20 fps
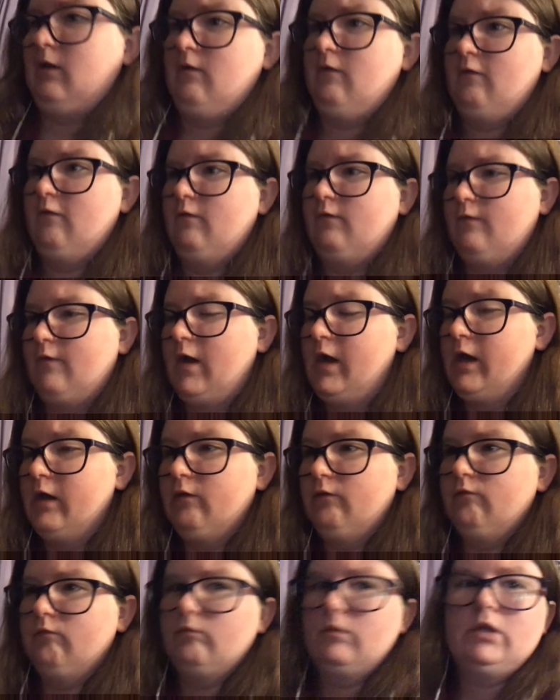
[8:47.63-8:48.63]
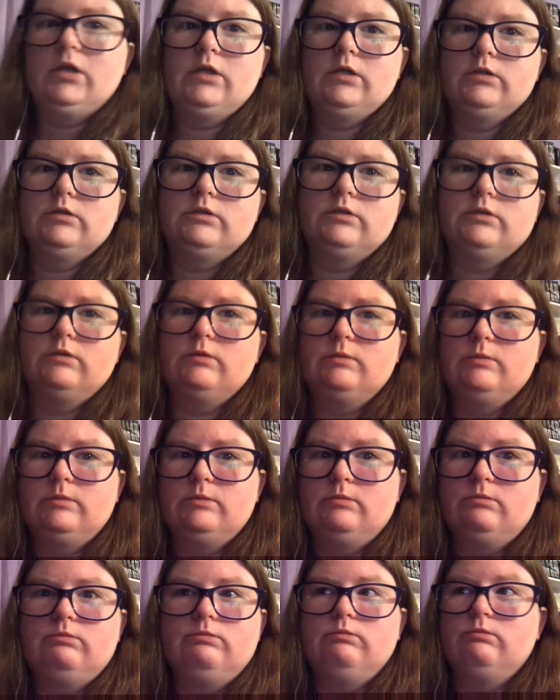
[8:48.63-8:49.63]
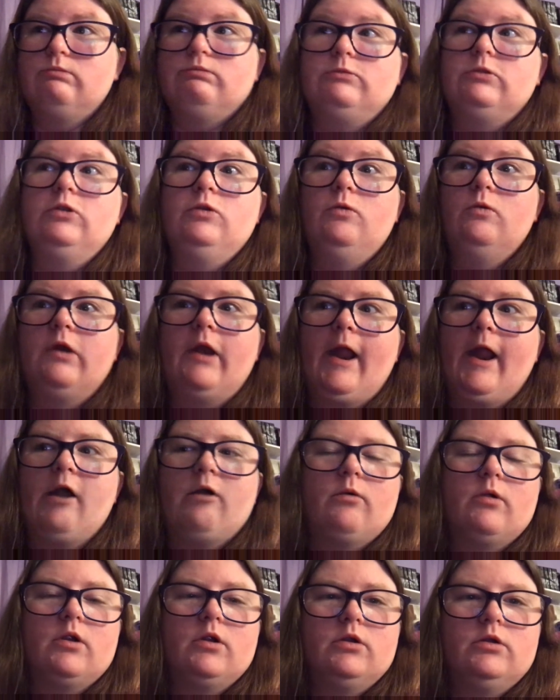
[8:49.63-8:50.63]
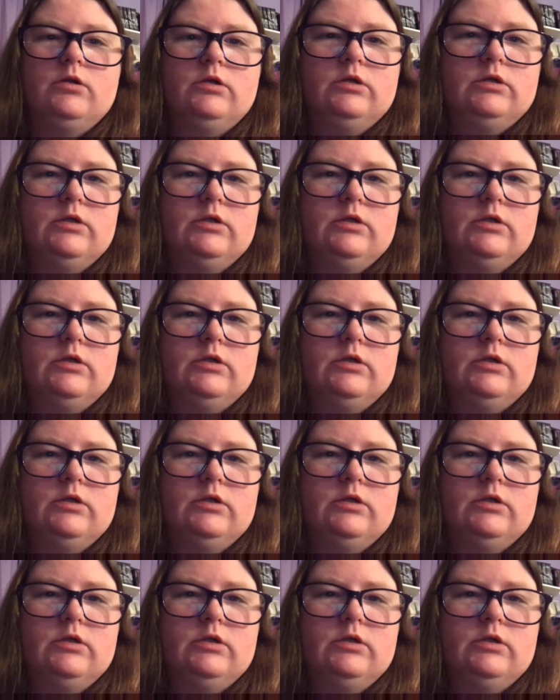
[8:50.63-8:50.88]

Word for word: like five minutes to an hour